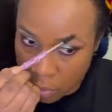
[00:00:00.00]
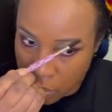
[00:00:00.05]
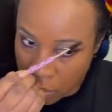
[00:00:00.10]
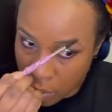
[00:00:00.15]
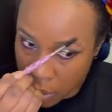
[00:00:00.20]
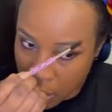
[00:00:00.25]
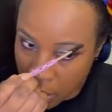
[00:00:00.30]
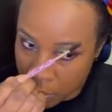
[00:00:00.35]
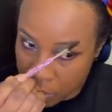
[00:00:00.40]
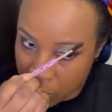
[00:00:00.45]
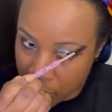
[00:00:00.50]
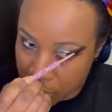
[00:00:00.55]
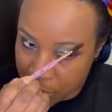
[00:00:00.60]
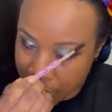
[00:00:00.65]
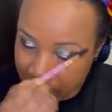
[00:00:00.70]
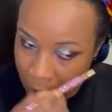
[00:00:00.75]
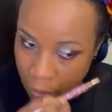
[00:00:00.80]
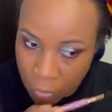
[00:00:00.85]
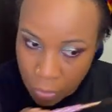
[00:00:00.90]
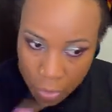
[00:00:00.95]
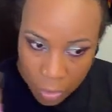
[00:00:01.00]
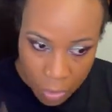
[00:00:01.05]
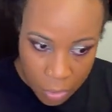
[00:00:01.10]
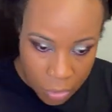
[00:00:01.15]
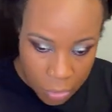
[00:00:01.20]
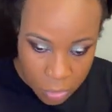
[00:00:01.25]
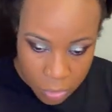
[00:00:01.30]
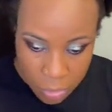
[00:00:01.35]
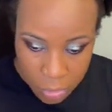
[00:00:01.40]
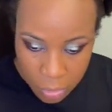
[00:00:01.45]
ombre powder,
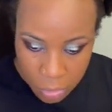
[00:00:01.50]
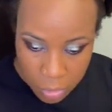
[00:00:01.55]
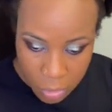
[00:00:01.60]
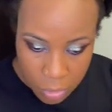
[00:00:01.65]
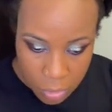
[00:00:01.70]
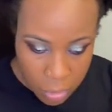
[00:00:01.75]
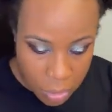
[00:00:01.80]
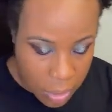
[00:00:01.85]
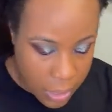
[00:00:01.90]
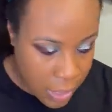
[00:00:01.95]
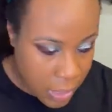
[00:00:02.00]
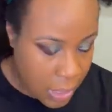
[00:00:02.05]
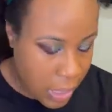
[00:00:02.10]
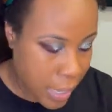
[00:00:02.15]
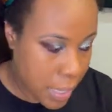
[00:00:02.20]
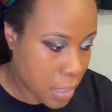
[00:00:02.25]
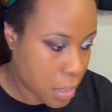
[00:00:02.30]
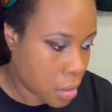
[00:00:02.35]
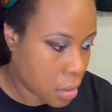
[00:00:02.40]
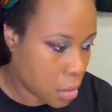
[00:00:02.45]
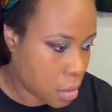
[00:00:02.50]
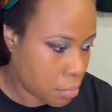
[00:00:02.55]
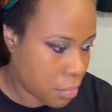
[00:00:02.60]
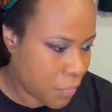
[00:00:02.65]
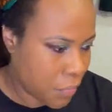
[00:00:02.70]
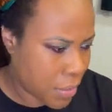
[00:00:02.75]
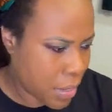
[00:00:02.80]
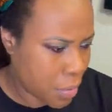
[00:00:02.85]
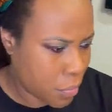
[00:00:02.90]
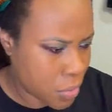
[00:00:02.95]
kind of like, I
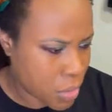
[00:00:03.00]
forgot what